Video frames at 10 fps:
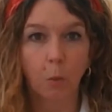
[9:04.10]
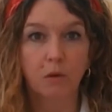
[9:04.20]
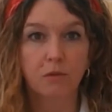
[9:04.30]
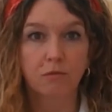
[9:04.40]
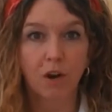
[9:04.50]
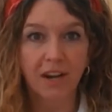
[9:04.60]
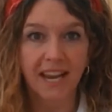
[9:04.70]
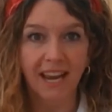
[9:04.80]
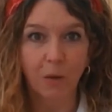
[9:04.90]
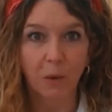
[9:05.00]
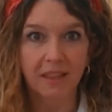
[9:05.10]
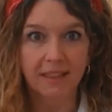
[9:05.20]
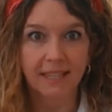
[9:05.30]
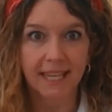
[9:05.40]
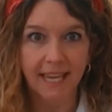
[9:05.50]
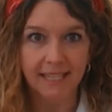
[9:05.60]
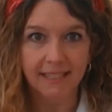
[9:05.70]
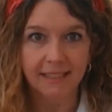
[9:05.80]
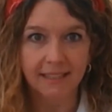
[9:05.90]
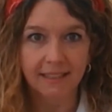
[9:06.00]
was running with the
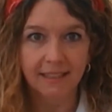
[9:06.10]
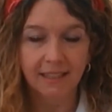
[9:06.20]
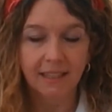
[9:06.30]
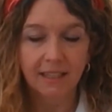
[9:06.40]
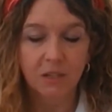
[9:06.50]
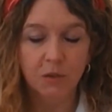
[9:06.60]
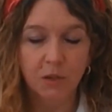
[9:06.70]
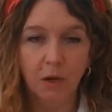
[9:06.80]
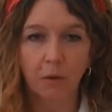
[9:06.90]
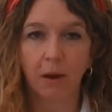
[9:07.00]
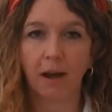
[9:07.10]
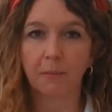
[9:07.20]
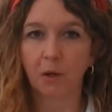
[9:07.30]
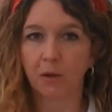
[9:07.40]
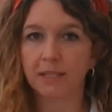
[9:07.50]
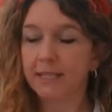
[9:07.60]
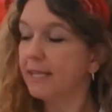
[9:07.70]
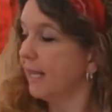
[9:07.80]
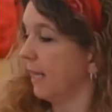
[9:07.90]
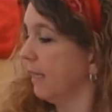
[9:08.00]
geese. So I'm going to
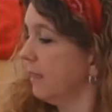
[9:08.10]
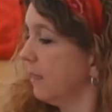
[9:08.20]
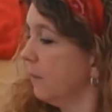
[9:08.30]
need